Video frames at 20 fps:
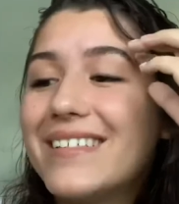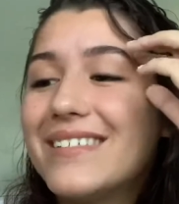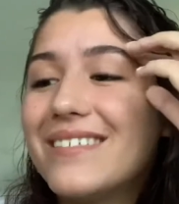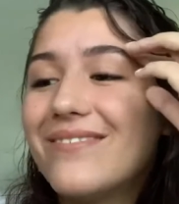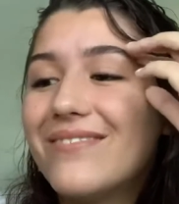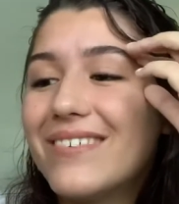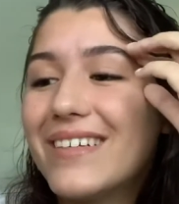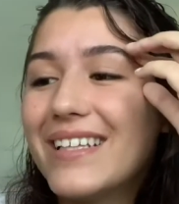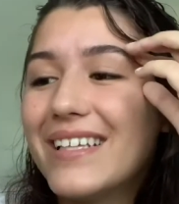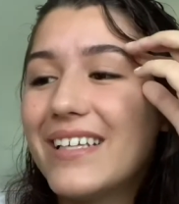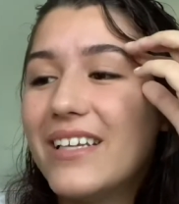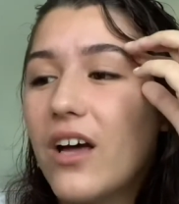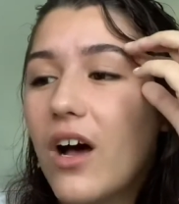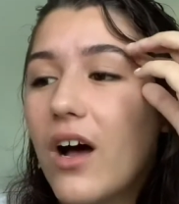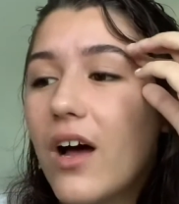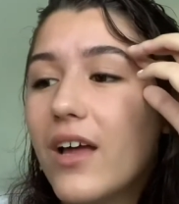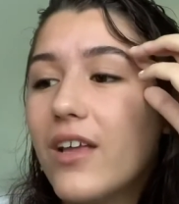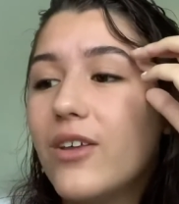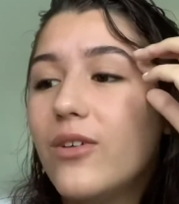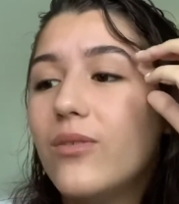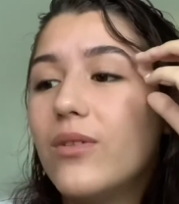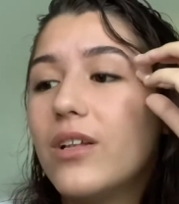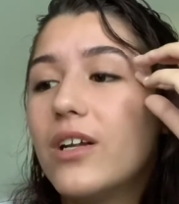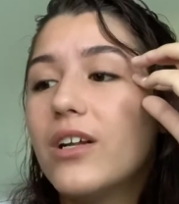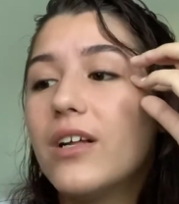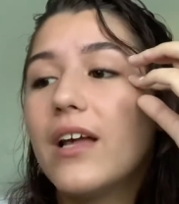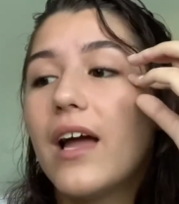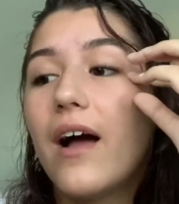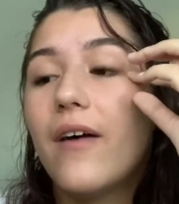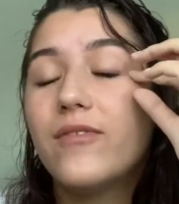really not. You
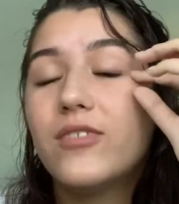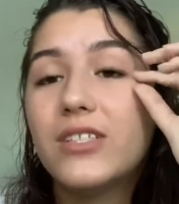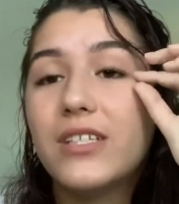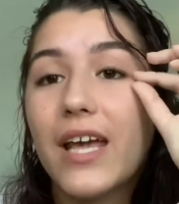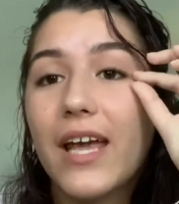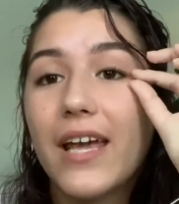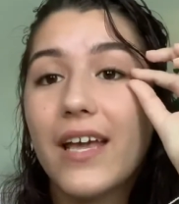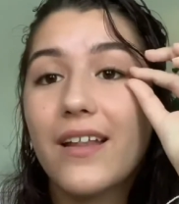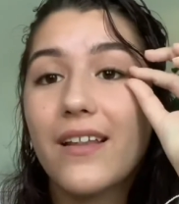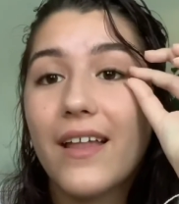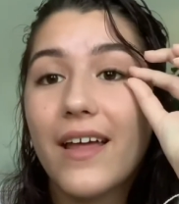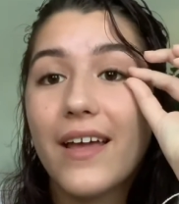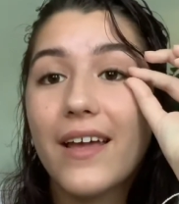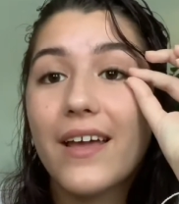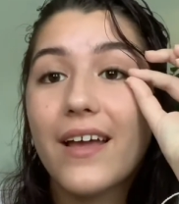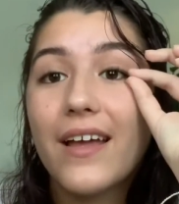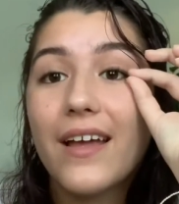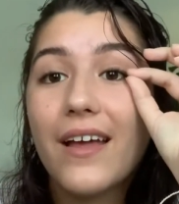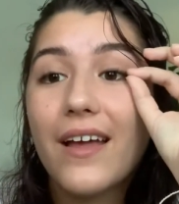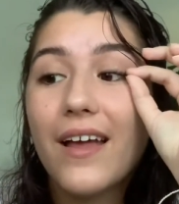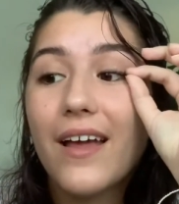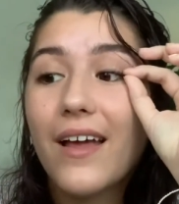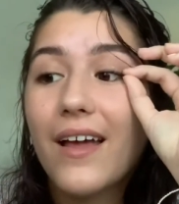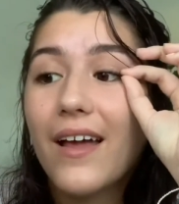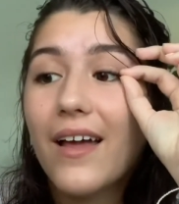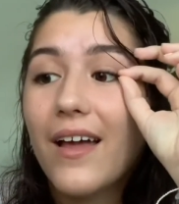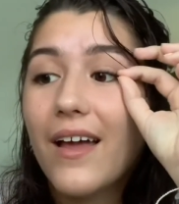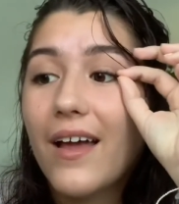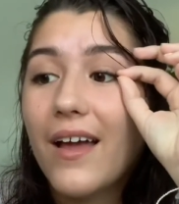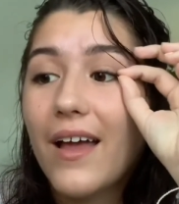literally have to take like
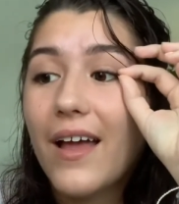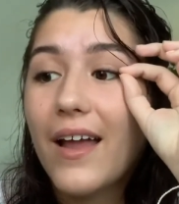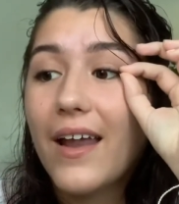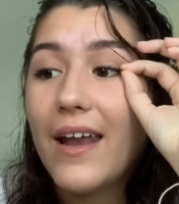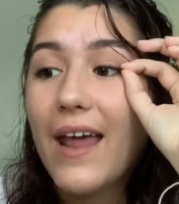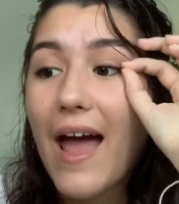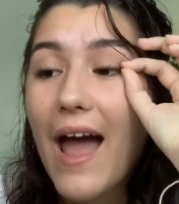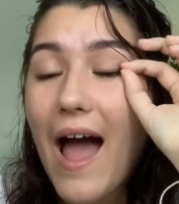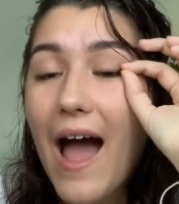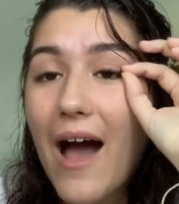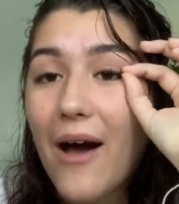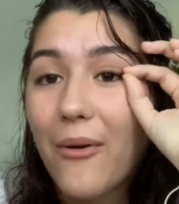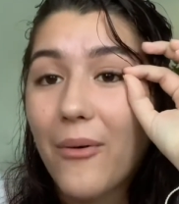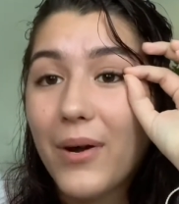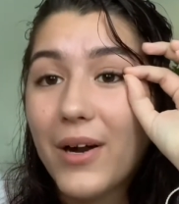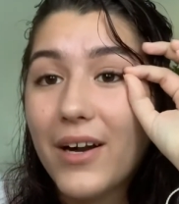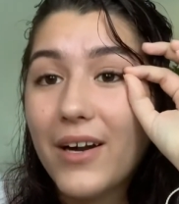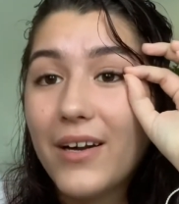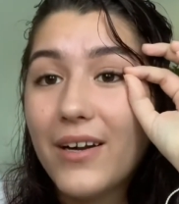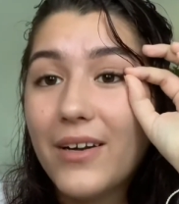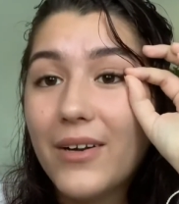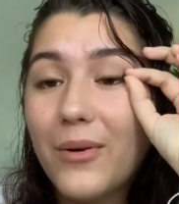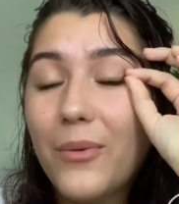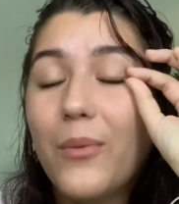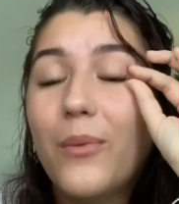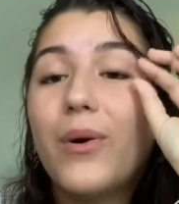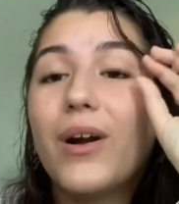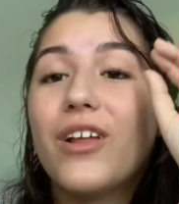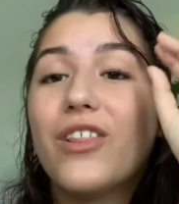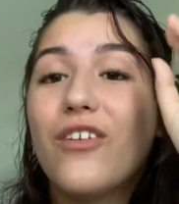an hour
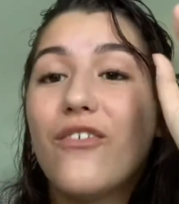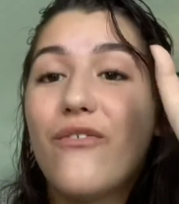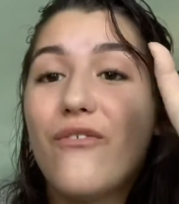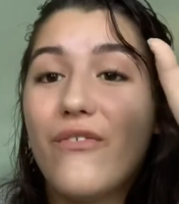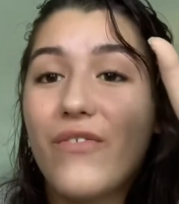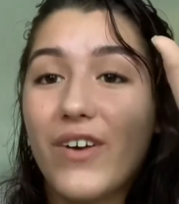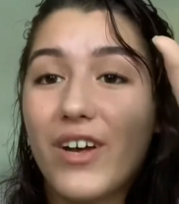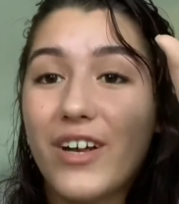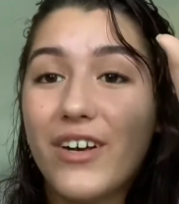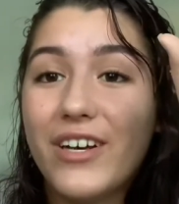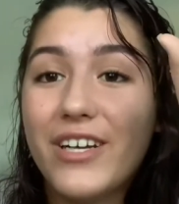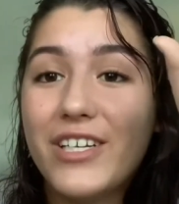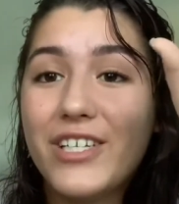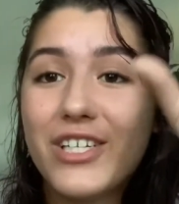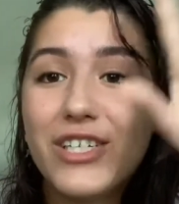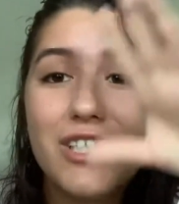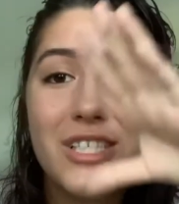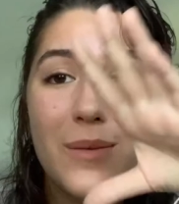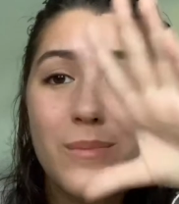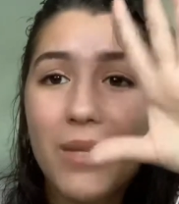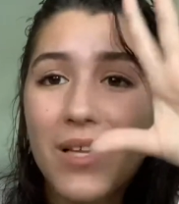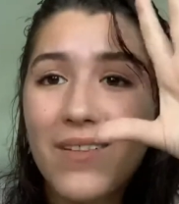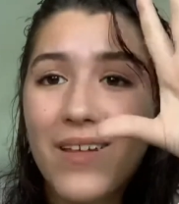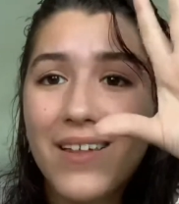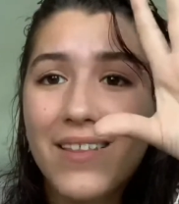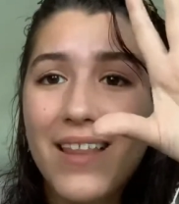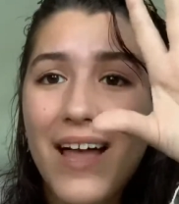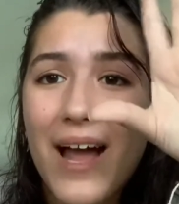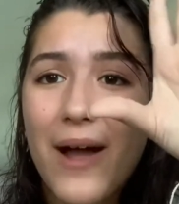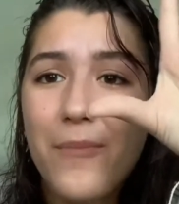worth of footage or something
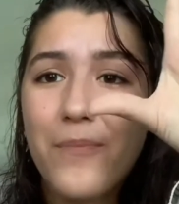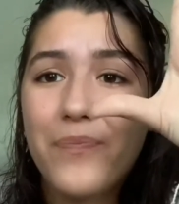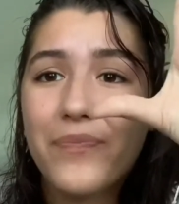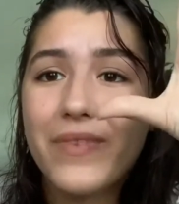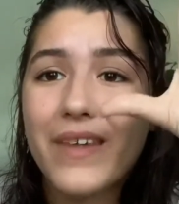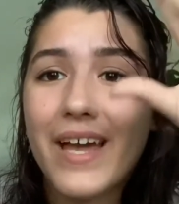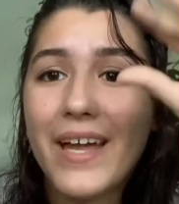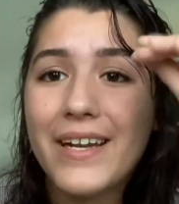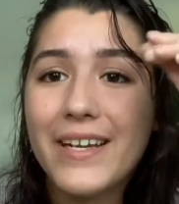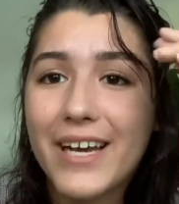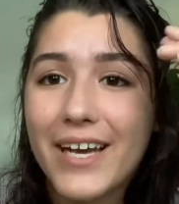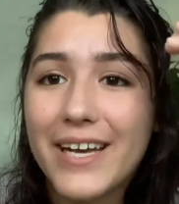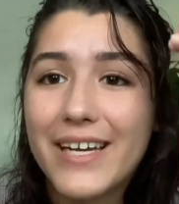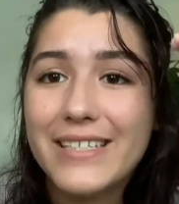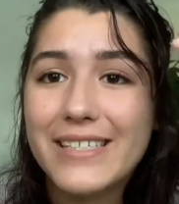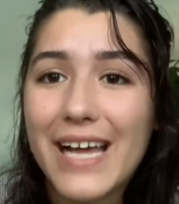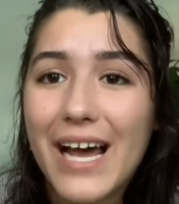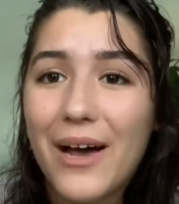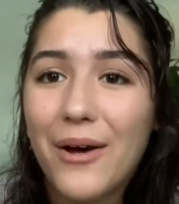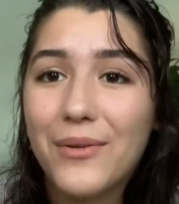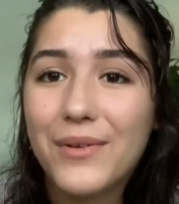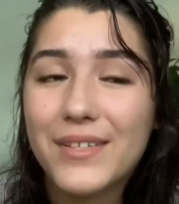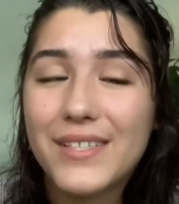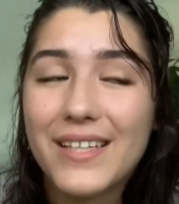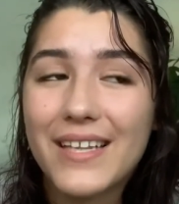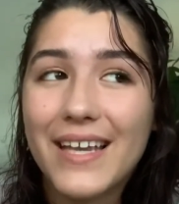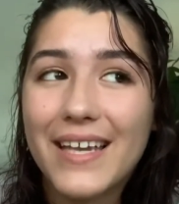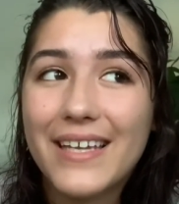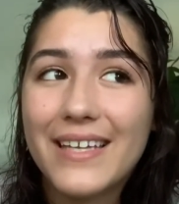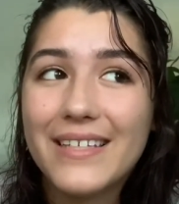like that and cut it down to
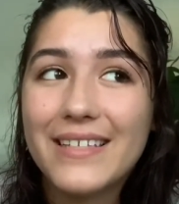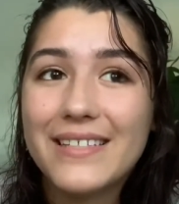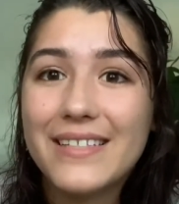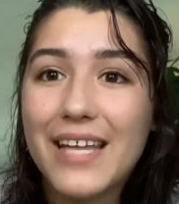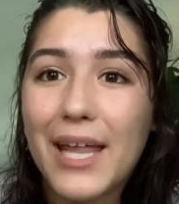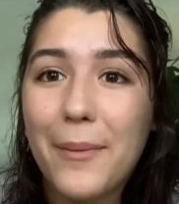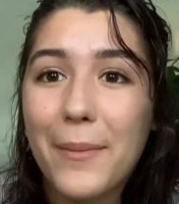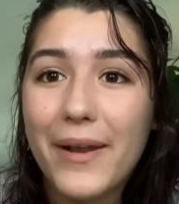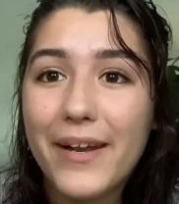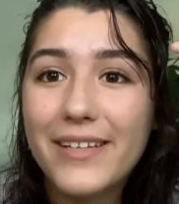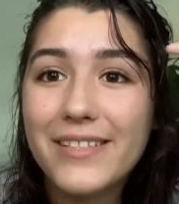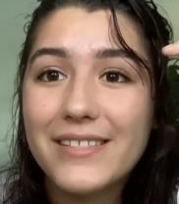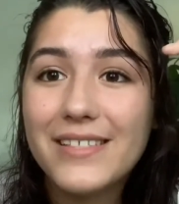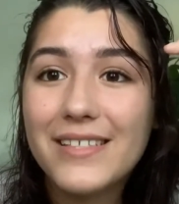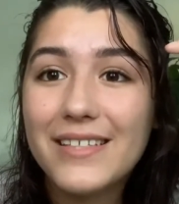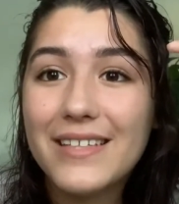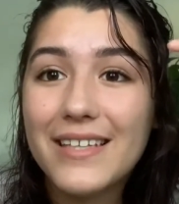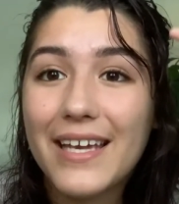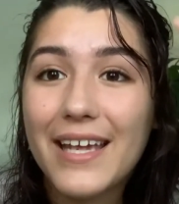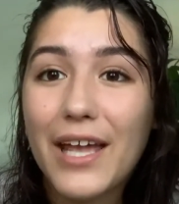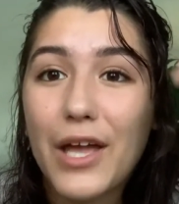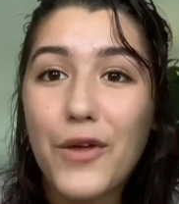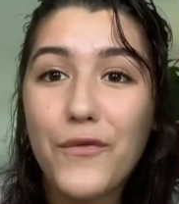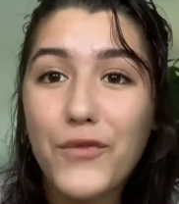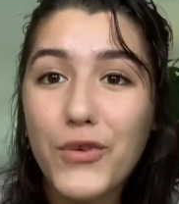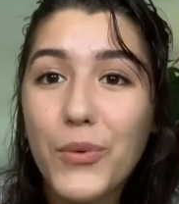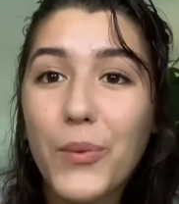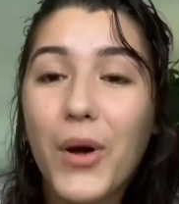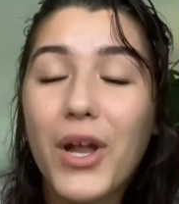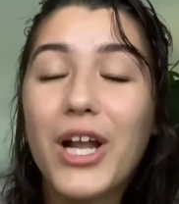like 10 minutes. Like, if
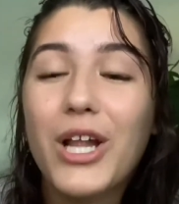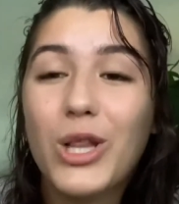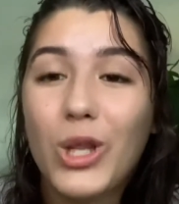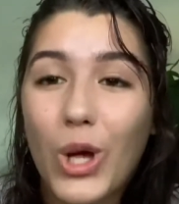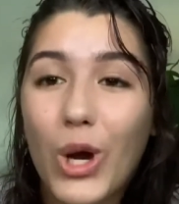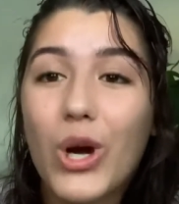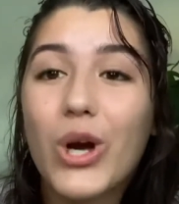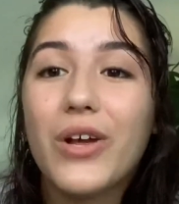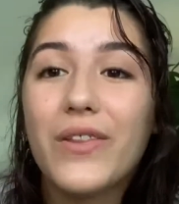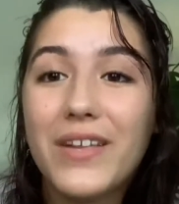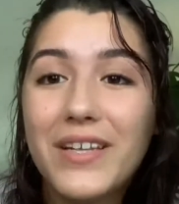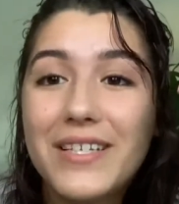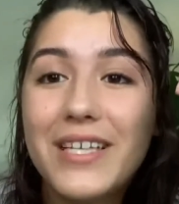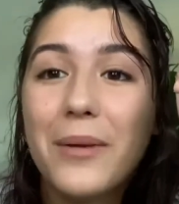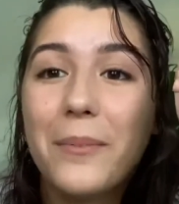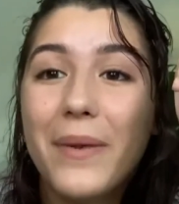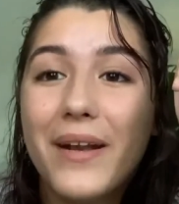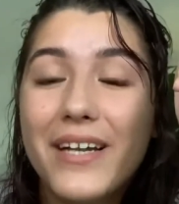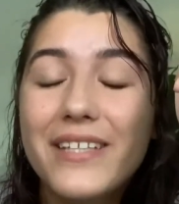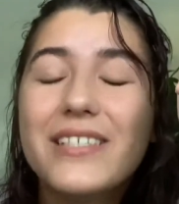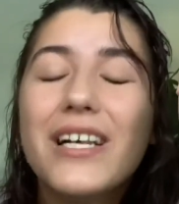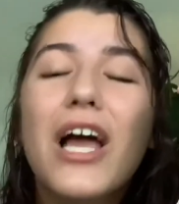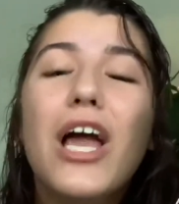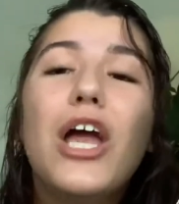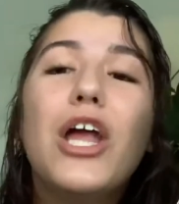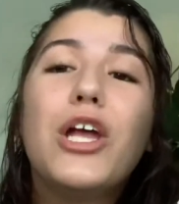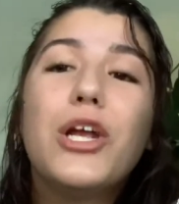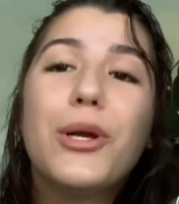you want it longer than 10 minutes, you're